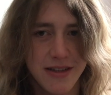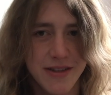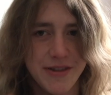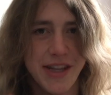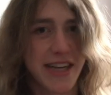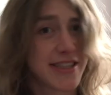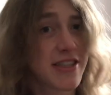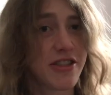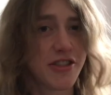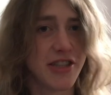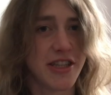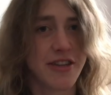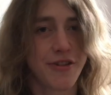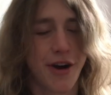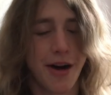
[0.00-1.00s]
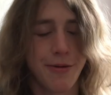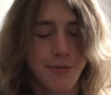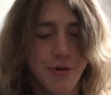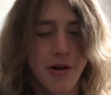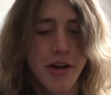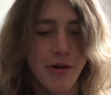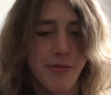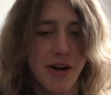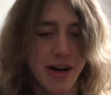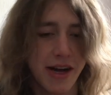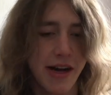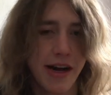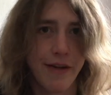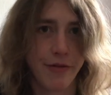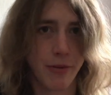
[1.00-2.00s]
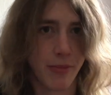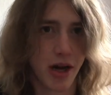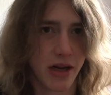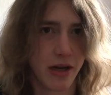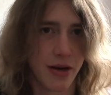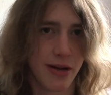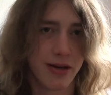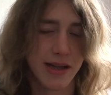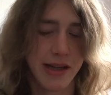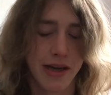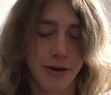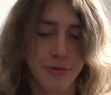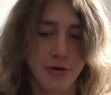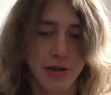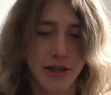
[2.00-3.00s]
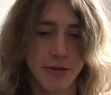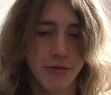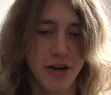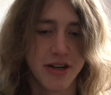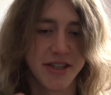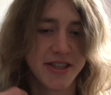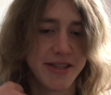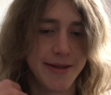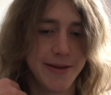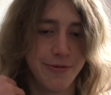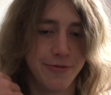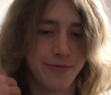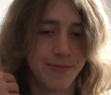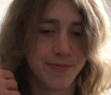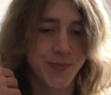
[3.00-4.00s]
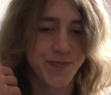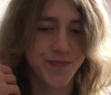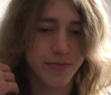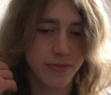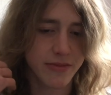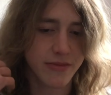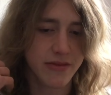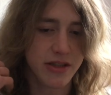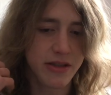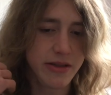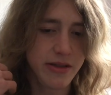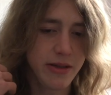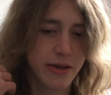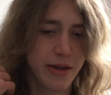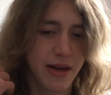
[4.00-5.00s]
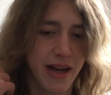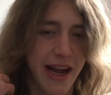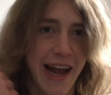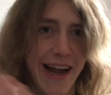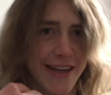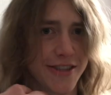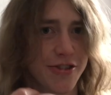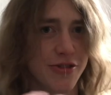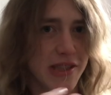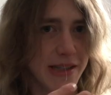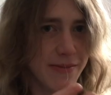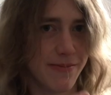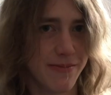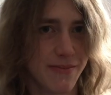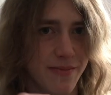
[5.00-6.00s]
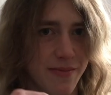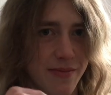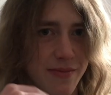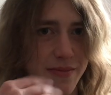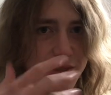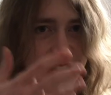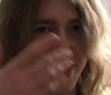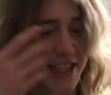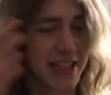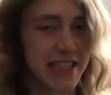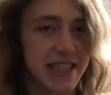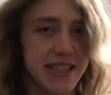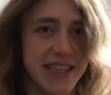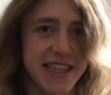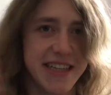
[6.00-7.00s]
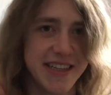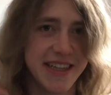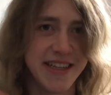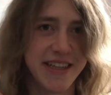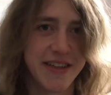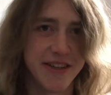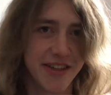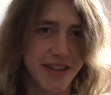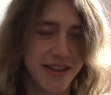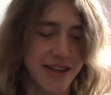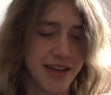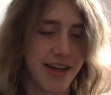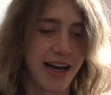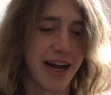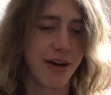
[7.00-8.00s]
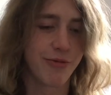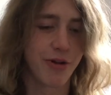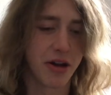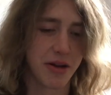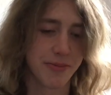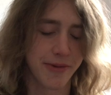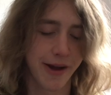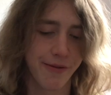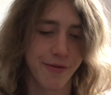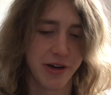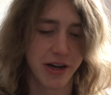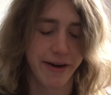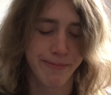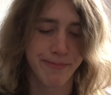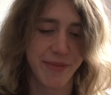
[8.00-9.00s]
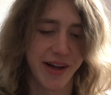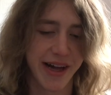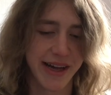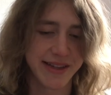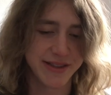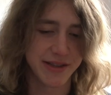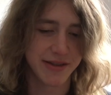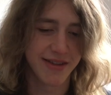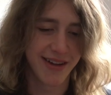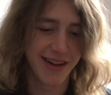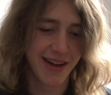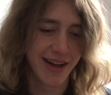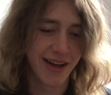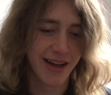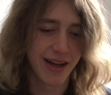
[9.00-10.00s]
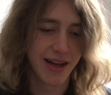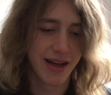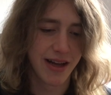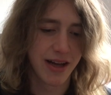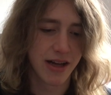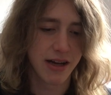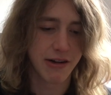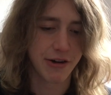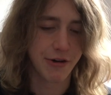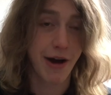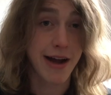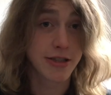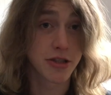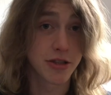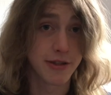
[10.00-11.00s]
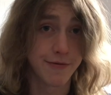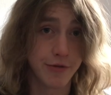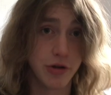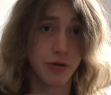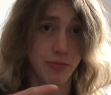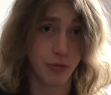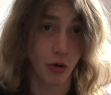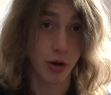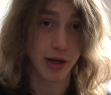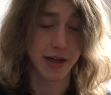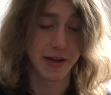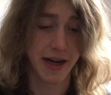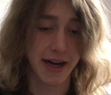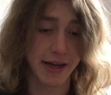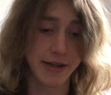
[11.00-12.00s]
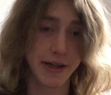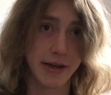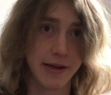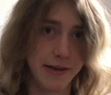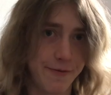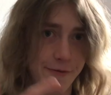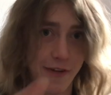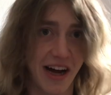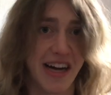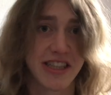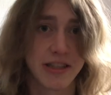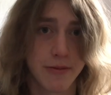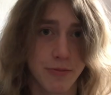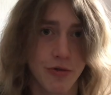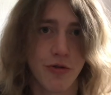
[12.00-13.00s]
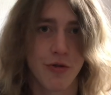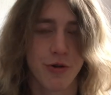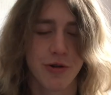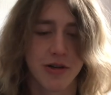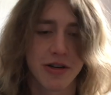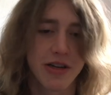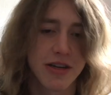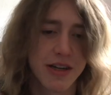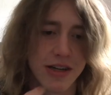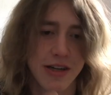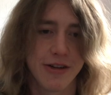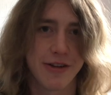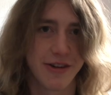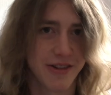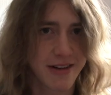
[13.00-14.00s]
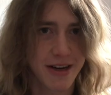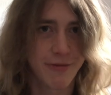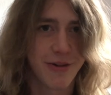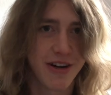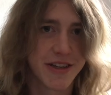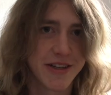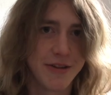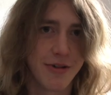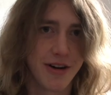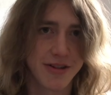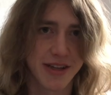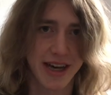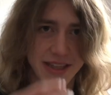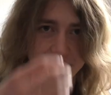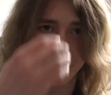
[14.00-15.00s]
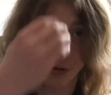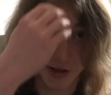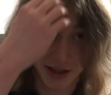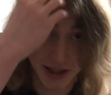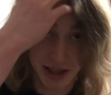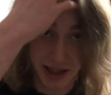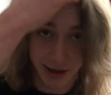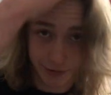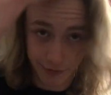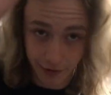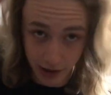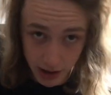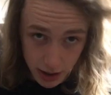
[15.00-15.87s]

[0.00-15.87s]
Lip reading: Next year, I really want to give it my all, and I really want to actually succeed at what I'm giving up, and actually feel more connected, fast more, I want to do all that sort of stuff.